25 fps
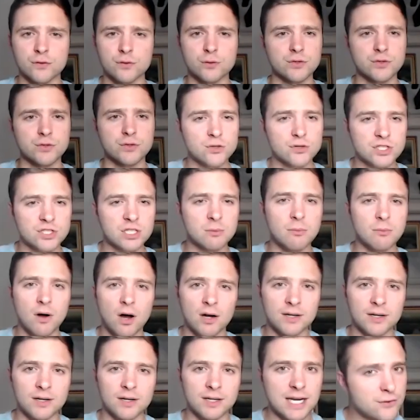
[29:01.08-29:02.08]
or if you search them
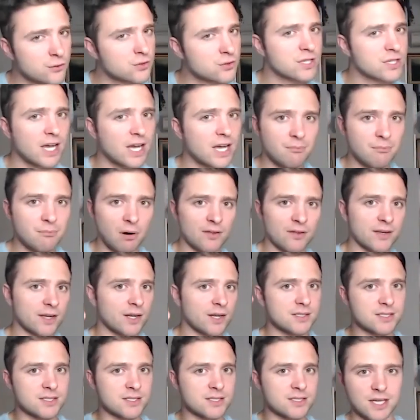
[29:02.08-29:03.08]
on Etherscan,
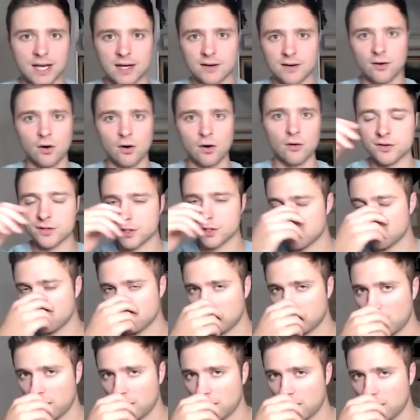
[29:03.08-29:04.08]
Polygon Scan, all the
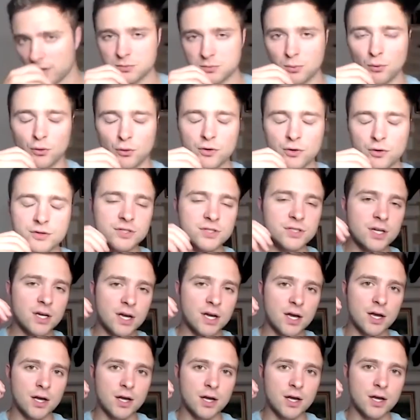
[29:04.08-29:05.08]
different block explorers,
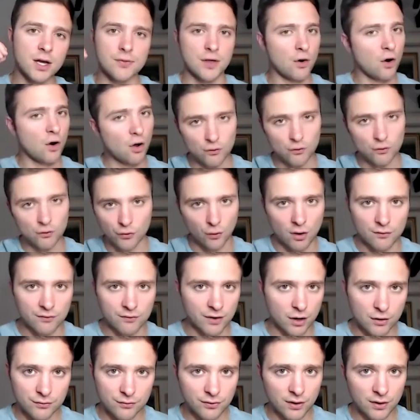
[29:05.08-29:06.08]
they're all
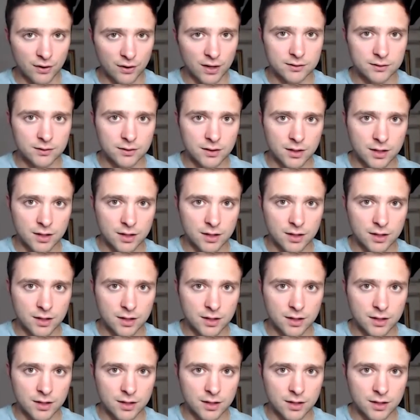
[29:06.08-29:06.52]
verified.